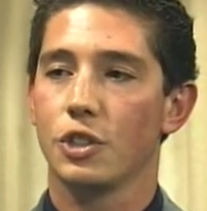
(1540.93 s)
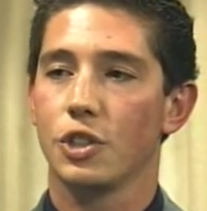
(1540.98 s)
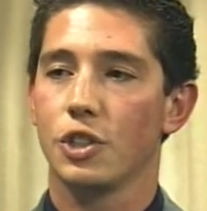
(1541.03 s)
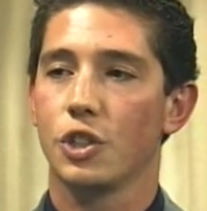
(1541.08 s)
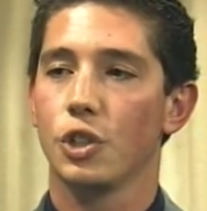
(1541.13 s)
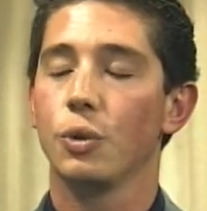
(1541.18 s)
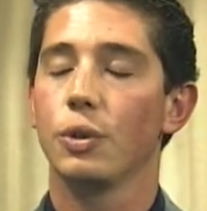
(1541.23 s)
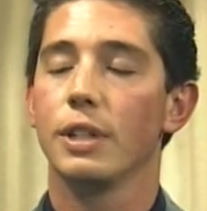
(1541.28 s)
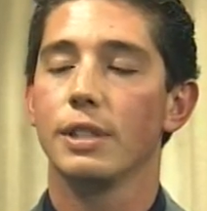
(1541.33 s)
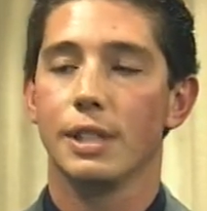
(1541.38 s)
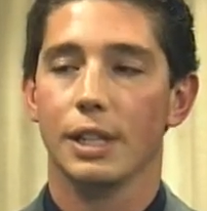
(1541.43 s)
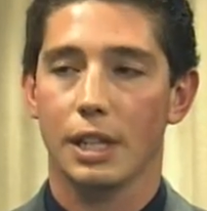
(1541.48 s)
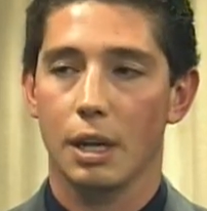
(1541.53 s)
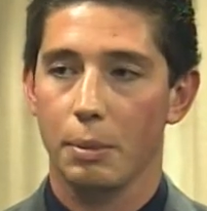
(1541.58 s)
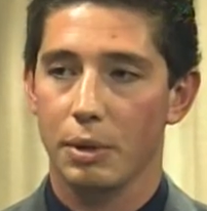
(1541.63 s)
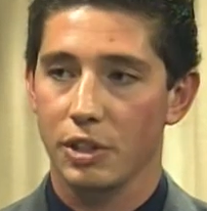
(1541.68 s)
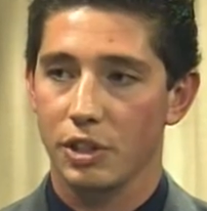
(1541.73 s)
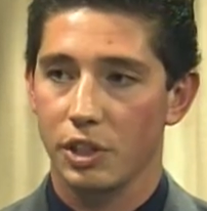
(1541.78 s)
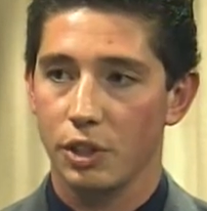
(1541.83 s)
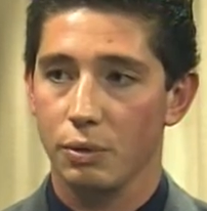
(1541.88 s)
to these
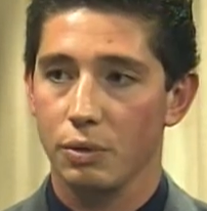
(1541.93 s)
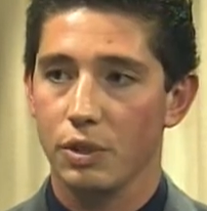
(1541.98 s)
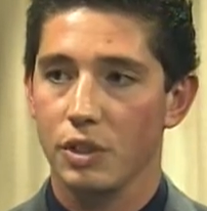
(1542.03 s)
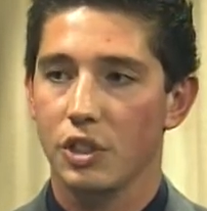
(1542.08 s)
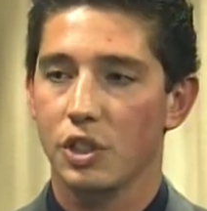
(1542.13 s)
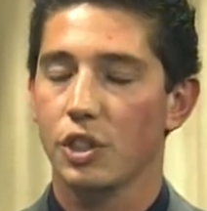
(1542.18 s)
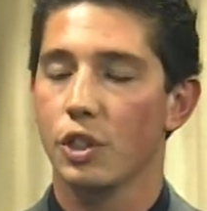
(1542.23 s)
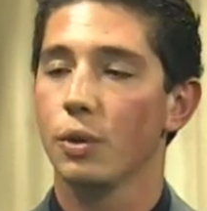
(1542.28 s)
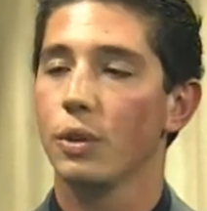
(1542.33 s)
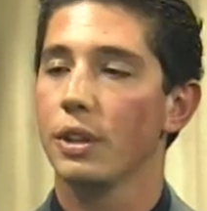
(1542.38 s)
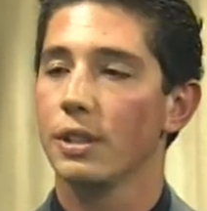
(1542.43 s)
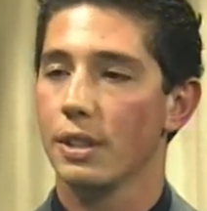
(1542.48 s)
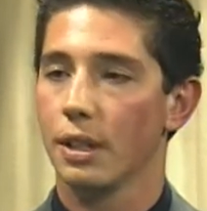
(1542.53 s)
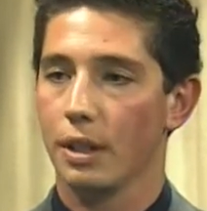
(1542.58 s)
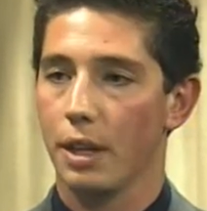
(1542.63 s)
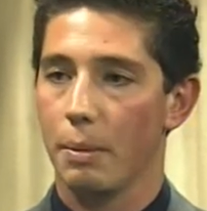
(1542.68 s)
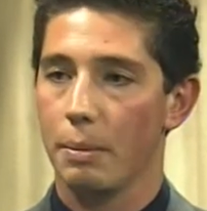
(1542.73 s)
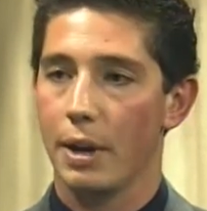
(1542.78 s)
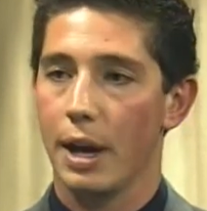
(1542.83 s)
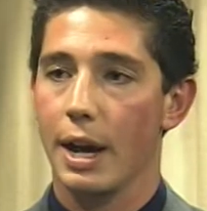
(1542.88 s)
incoming students, to these
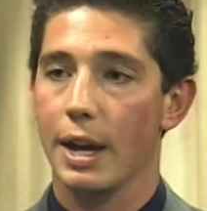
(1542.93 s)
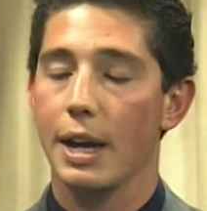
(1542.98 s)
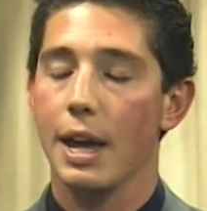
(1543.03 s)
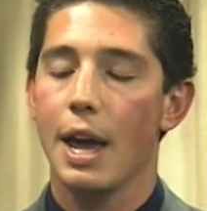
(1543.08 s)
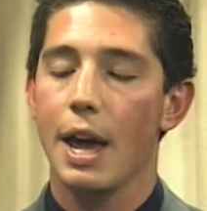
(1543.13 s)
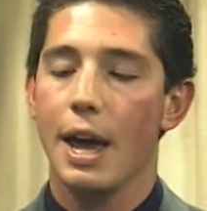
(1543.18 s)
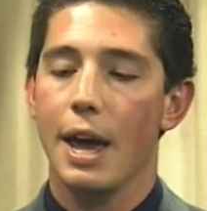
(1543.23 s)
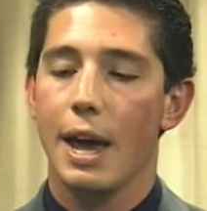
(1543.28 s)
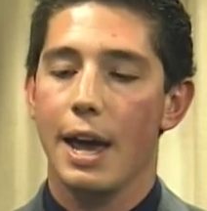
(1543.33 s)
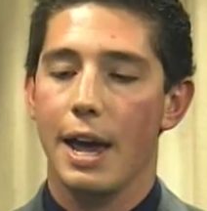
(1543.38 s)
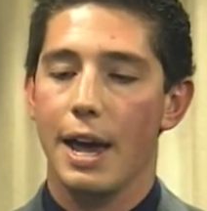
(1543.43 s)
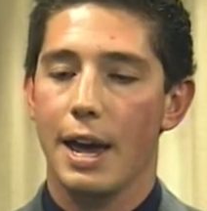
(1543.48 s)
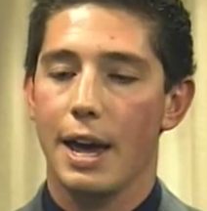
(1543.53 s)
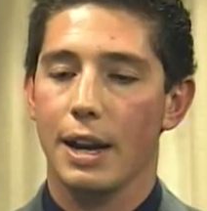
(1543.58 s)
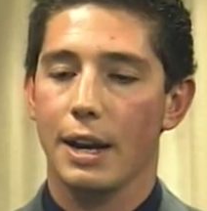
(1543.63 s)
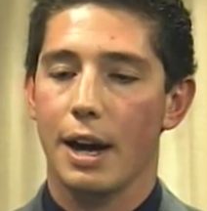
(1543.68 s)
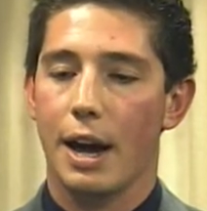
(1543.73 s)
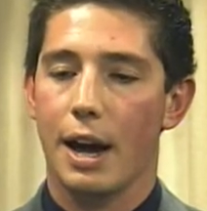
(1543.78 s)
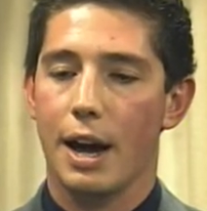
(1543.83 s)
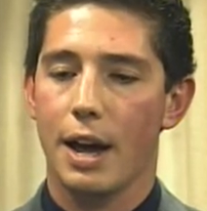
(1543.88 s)
alumni,
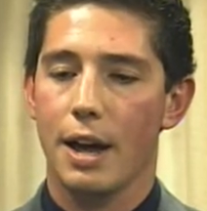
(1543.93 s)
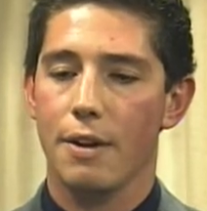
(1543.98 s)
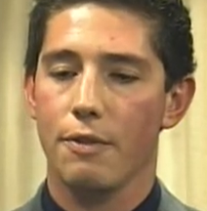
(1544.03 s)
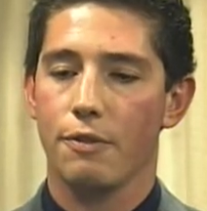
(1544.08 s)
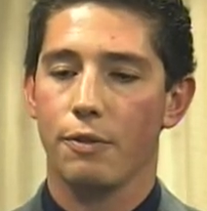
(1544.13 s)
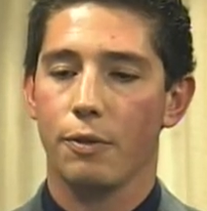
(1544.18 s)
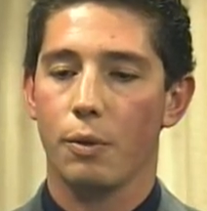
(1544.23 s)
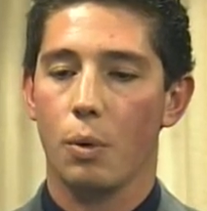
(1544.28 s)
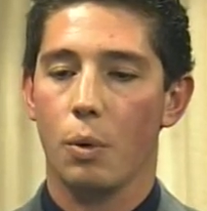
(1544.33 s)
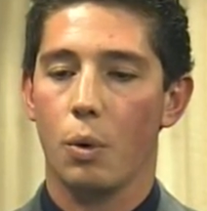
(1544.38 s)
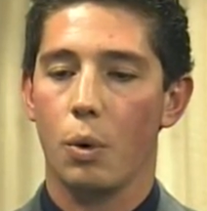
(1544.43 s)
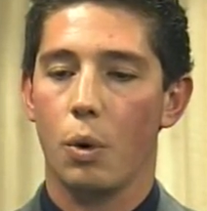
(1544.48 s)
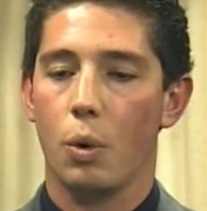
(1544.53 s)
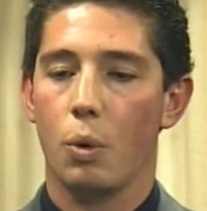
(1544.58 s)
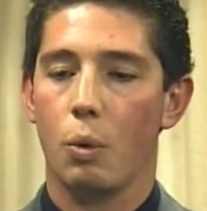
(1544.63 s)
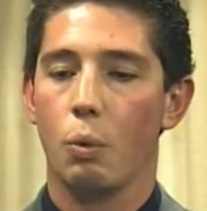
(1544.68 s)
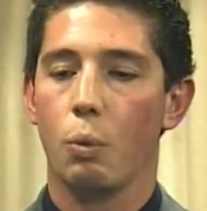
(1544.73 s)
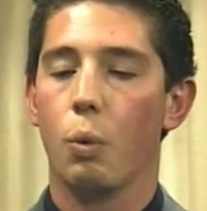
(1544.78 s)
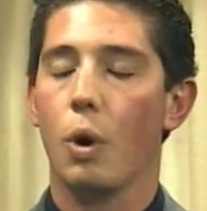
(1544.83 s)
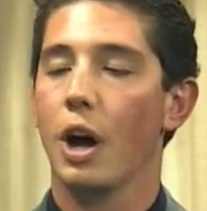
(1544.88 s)
and I've
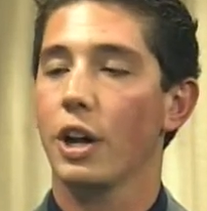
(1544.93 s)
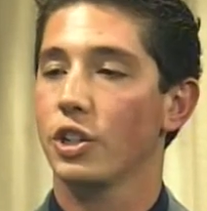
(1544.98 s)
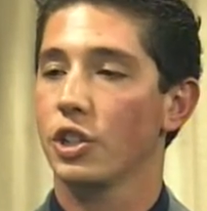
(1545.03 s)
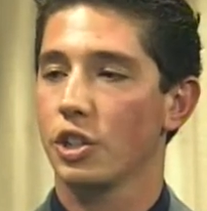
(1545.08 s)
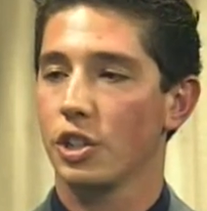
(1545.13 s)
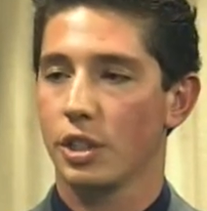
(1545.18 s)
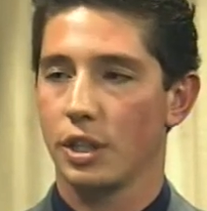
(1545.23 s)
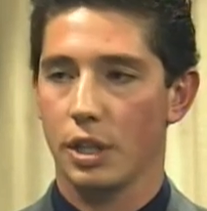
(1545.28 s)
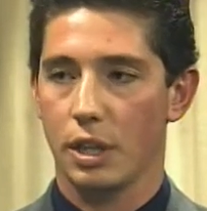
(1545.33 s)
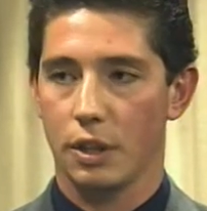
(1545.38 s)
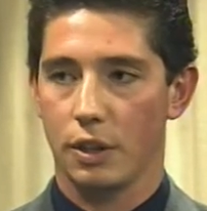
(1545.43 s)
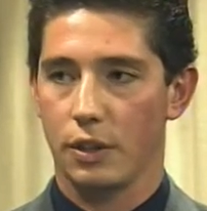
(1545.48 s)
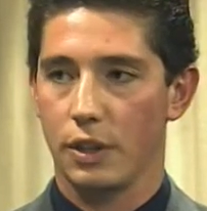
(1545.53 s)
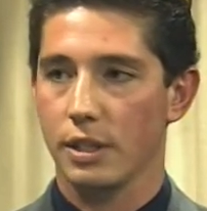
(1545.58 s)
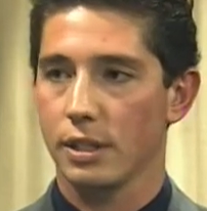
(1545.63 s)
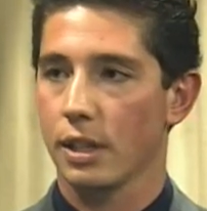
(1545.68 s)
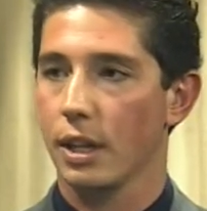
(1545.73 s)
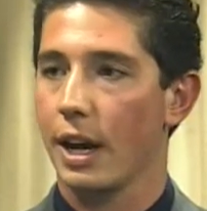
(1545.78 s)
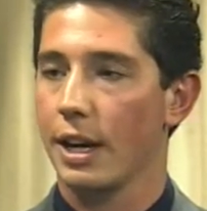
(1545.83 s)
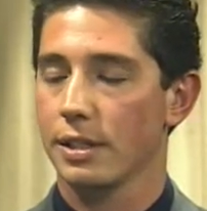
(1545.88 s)
watched
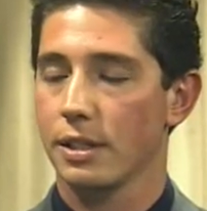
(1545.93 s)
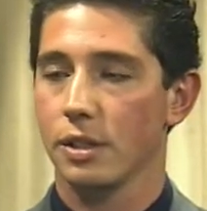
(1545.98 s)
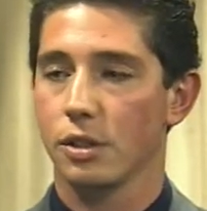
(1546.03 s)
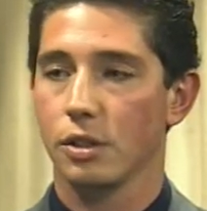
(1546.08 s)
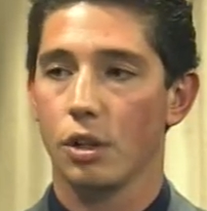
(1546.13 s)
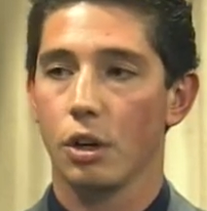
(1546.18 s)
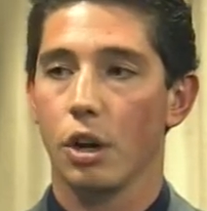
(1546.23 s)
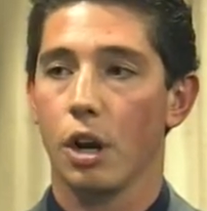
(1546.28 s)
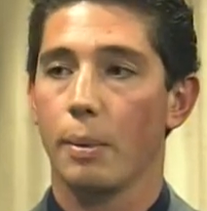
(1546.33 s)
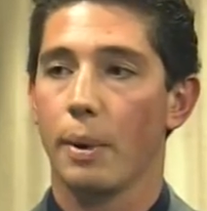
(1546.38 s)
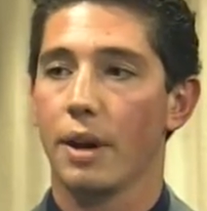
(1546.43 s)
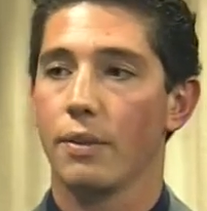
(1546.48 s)
these classes grow up.